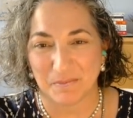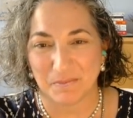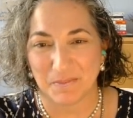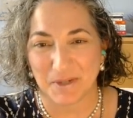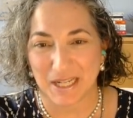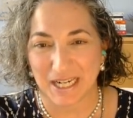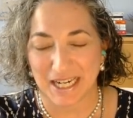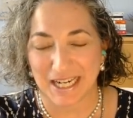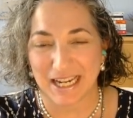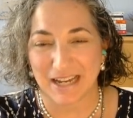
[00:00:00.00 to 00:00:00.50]

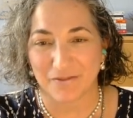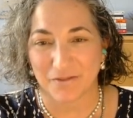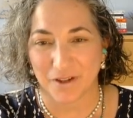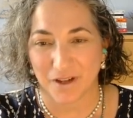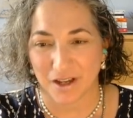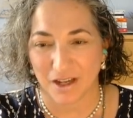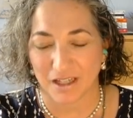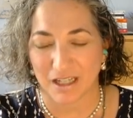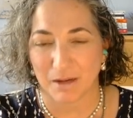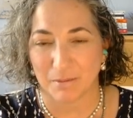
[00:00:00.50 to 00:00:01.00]
I have
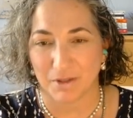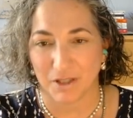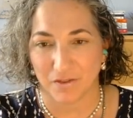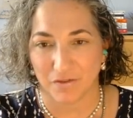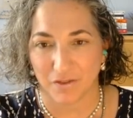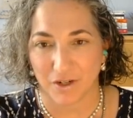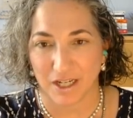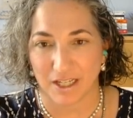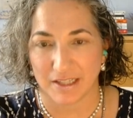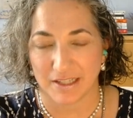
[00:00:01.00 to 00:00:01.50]
a couple of
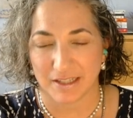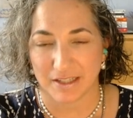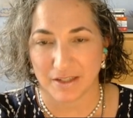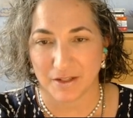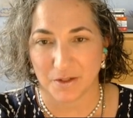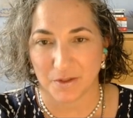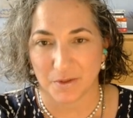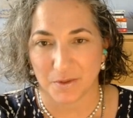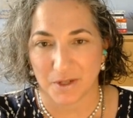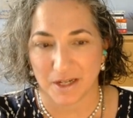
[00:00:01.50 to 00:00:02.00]
friends
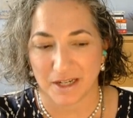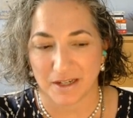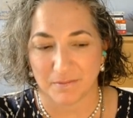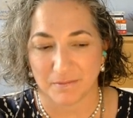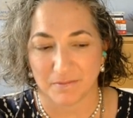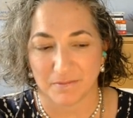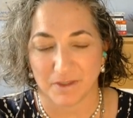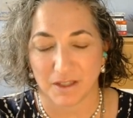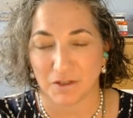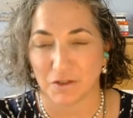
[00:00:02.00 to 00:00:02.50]
who
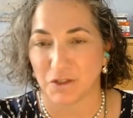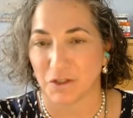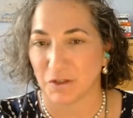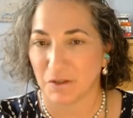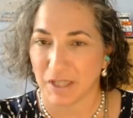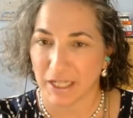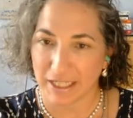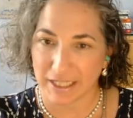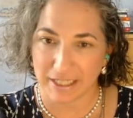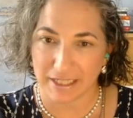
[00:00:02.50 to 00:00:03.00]
they'll do
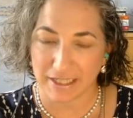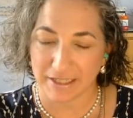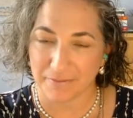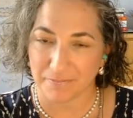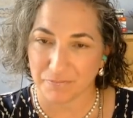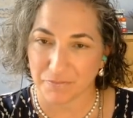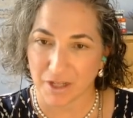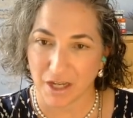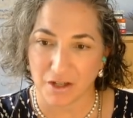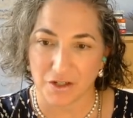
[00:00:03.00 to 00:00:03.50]
like a
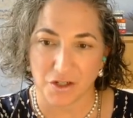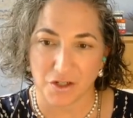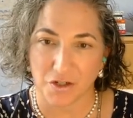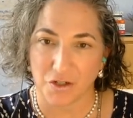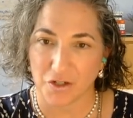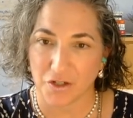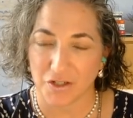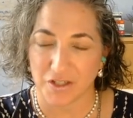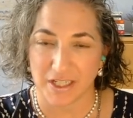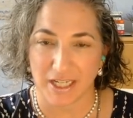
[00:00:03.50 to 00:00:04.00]
New
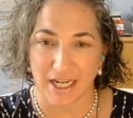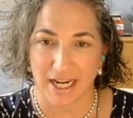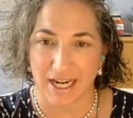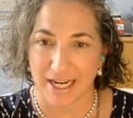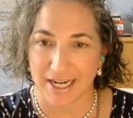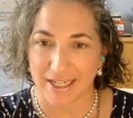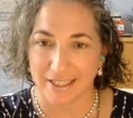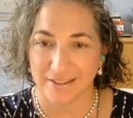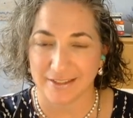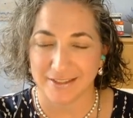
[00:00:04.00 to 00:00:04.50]
Year's
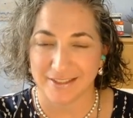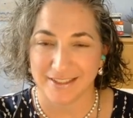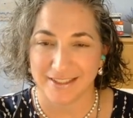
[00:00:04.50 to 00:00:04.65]
Day